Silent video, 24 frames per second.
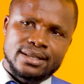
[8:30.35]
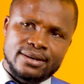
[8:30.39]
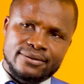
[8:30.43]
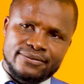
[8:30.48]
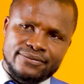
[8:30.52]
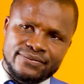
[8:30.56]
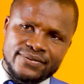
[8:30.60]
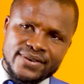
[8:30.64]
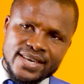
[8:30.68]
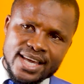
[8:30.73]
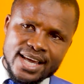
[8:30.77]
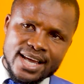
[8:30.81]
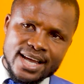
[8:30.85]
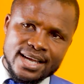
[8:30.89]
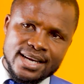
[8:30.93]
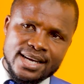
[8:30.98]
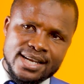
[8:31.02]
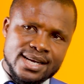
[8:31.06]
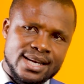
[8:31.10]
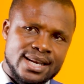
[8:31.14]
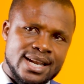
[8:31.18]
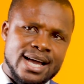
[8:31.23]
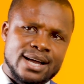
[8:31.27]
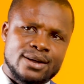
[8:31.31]
The fear,
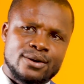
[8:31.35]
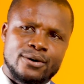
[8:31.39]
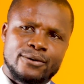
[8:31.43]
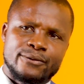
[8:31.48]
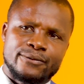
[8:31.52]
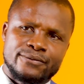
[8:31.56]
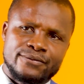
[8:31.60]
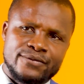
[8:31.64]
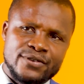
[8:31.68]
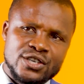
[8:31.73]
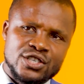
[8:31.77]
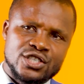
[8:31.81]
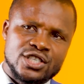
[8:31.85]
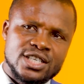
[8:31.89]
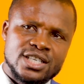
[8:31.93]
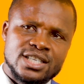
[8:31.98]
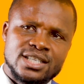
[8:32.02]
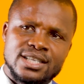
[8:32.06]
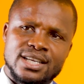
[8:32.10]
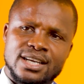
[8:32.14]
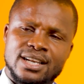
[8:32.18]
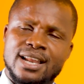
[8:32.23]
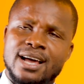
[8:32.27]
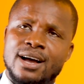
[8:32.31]
the lack of
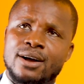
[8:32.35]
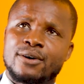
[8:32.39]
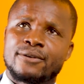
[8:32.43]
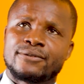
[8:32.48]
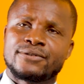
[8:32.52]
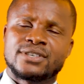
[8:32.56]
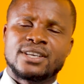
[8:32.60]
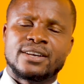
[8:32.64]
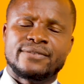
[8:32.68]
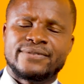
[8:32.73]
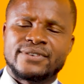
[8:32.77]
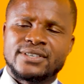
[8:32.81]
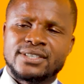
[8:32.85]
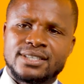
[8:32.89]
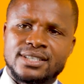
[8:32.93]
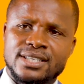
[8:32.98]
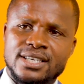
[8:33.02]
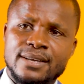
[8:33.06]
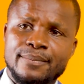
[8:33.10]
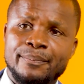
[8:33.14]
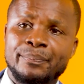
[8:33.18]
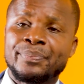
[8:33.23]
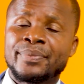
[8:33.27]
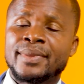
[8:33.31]
vision, the lack of
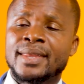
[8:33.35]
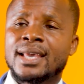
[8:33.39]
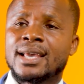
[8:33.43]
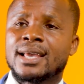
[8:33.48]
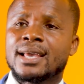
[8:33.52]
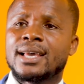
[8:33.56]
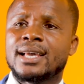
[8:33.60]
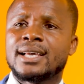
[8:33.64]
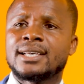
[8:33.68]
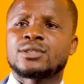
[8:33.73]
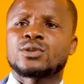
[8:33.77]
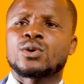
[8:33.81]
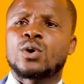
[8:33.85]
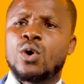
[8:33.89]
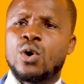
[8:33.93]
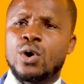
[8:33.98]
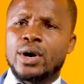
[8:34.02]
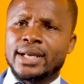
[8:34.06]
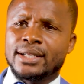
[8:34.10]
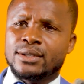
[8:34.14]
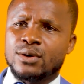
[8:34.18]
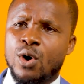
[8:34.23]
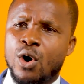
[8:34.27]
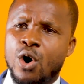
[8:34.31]
self-esteem,
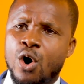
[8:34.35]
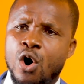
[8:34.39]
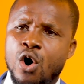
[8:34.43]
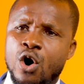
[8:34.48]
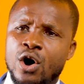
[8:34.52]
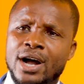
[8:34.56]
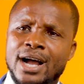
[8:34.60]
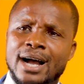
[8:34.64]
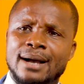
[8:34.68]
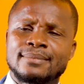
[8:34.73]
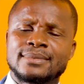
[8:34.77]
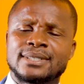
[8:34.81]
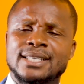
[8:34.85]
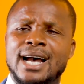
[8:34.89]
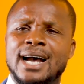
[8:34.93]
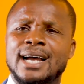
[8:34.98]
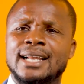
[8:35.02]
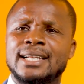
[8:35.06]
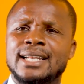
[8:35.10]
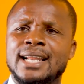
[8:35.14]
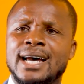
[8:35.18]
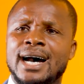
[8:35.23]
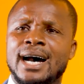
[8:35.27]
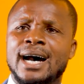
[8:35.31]
it all comes
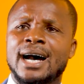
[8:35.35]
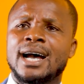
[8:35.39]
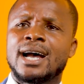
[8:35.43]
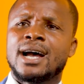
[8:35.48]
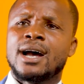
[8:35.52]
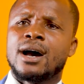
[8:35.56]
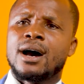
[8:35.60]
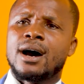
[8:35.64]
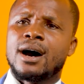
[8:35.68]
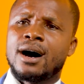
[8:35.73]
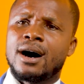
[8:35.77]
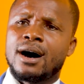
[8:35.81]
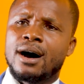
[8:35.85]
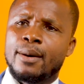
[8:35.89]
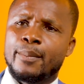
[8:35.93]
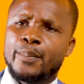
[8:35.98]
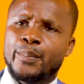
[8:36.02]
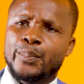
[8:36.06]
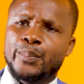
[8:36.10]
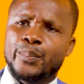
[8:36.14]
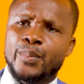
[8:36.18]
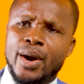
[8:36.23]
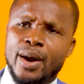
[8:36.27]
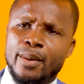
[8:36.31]
under
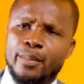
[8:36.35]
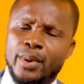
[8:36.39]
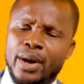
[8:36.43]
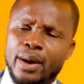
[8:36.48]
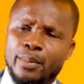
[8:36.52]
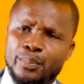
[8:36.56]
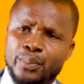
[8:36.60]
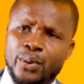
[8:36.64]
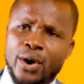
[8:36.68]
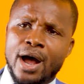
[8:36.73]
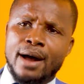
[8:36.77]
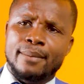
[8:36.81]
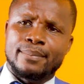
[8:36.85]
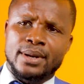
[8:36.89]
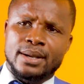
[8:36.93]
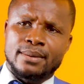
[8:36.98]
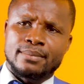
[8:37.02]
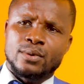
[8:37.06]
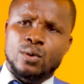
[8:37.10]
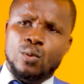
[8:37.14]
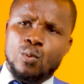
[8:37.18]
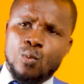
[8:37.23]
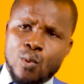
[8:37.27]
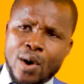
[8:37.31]
a
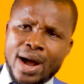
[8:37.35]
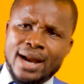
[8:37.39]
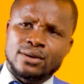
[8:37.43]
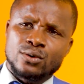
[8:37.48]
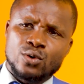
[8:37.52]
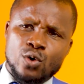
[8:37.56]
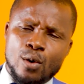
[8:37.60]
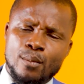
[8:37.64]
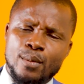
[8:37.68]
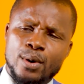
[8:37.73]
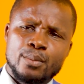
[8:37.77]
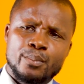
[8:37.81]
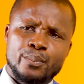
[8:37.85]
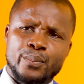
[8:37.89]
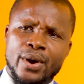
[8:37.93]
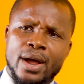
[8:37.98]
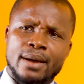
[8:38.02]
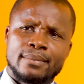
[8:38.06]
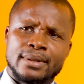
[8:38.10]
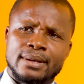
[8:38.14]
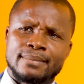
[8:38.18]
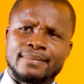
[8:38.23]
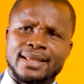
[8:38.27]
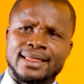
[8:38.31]
problem, one common
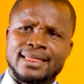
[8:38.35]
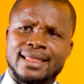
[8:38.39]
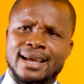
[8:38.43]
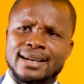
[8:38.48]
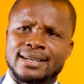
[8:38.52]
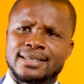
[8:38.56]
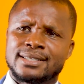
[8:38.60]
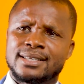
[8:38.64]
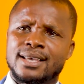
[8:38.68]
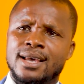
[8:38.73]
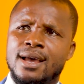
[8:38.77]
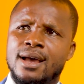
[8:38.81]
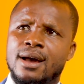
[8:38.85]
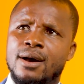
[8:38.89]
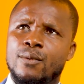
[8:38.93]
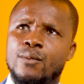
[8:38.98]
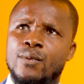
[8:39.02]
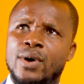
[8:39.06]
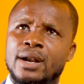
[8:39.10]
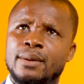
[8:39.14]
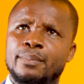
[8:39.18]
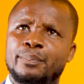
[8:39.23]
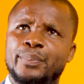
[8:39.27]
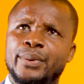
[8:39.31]
problem, and that is
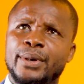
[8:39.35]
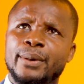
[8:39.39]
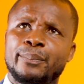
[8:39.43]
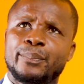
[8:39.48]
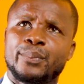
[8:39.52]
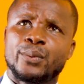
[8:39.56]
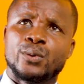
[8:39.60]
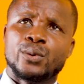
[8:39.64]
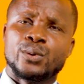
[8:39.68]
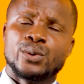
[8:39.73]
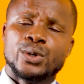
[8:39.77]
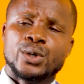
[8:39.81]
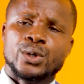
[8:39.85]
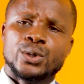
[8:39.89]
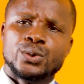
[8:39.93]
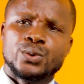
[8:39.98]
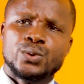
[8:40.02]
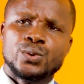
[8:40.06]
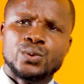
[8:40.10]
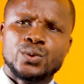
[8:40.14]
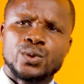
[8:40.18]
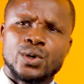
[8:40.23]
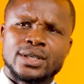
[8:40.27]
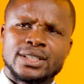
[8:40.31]
when people
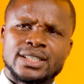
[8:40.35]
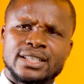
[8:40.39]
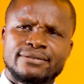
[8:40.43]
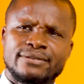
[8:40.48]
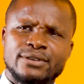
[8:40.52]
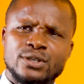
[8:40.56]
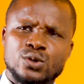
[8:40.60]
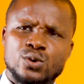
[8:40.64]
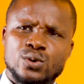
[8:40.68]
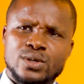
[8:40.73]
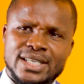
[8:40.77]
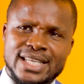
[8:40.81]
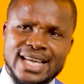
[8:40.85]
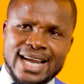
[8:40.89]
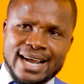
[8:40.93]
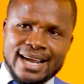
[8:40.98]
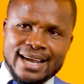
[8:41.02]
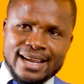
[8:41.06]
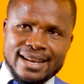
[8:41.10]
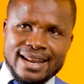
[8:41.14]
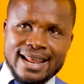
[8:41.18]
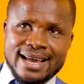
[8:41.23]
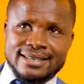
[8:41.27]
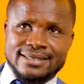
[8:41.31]
do not even know their
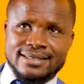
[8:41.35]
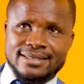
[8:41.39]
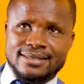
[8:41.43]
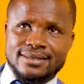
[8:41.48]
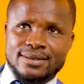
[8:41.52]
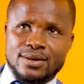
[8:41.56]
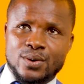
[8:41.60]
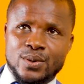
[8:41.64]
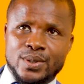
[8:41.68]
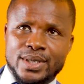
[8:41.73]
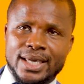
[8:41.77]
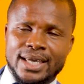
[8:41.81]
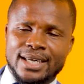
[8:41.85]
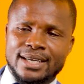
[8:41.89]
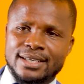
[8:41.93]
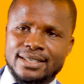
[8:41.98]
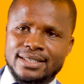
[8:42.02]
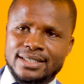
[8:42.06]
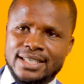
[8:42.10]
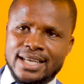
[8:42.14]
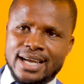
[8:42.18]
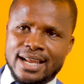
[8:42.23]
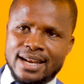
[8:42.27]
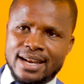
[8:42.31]
class,
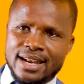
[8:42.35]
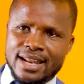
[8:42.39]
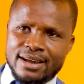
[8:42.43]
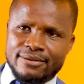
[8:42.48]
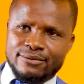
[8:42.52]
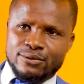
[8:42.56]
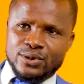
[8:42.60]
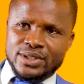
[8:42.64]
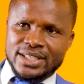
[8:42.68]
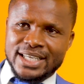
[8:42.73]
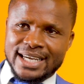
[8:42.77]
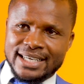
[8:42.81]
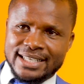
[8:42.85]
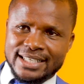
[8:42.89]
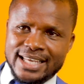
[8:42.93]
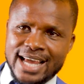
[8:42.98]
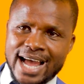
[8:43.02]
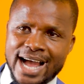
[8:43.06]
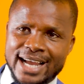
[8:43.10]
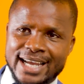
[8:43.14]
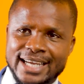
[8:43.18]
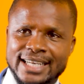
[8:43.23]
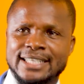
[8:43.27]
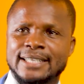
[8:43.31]
okay, their level, their
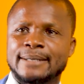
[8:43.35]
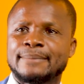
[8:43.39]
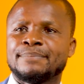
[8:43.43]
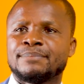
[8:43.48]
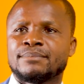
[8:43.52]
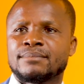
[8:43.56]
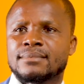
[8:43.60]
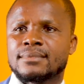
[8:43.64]
target.